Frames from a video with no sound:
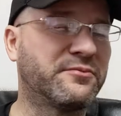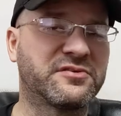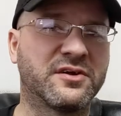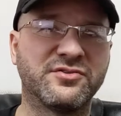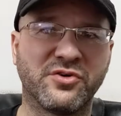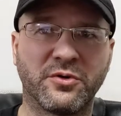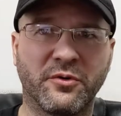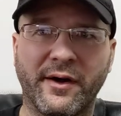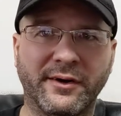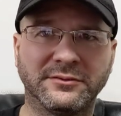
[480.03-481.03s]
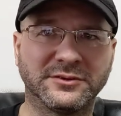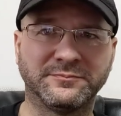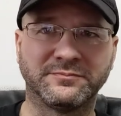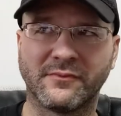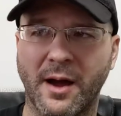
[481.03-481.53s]
I'm just going to joke around.
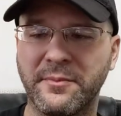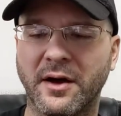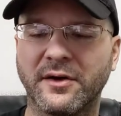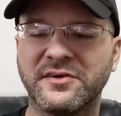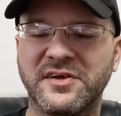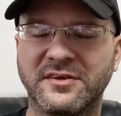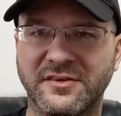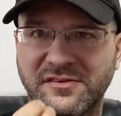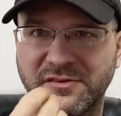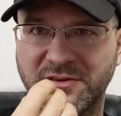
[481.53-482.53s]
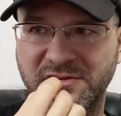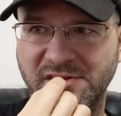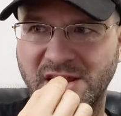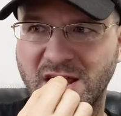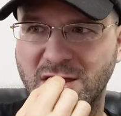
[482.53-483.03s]
I'm not going to take this
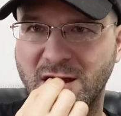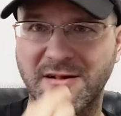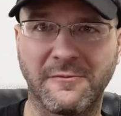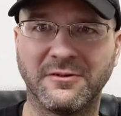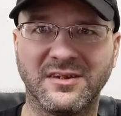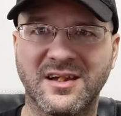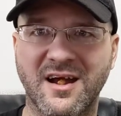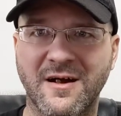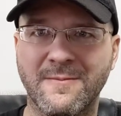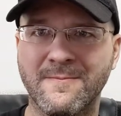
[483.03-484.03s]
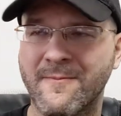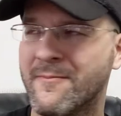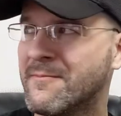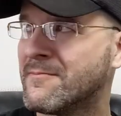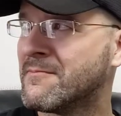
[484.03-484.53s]
seriously. I don't really care.
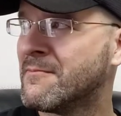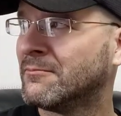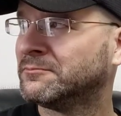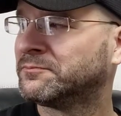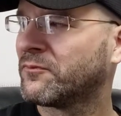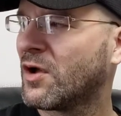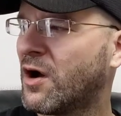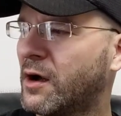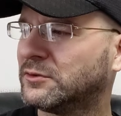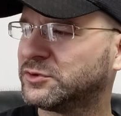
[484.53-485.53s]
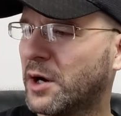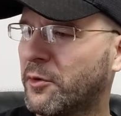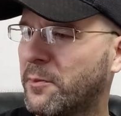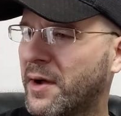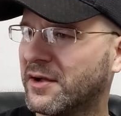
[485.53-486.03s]
So I
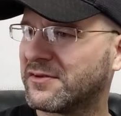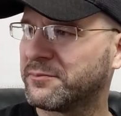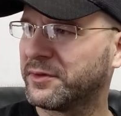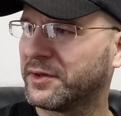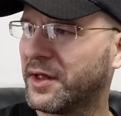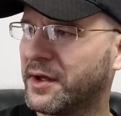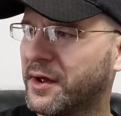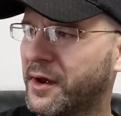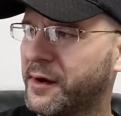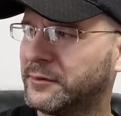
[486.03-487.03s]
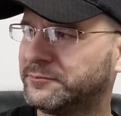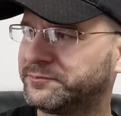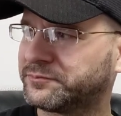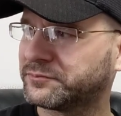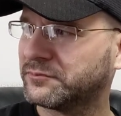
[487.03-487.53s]
wrote back something like,
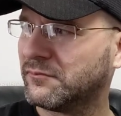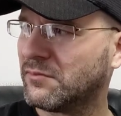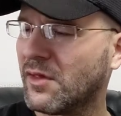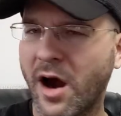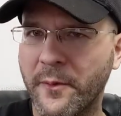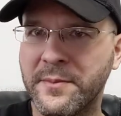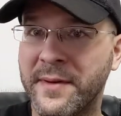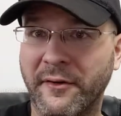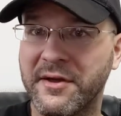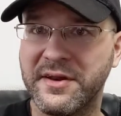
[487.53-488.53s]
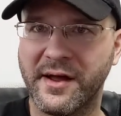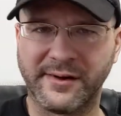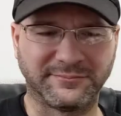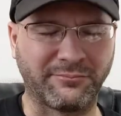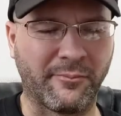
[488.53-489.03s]
um, Are we married
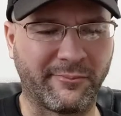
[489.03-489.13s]
yet?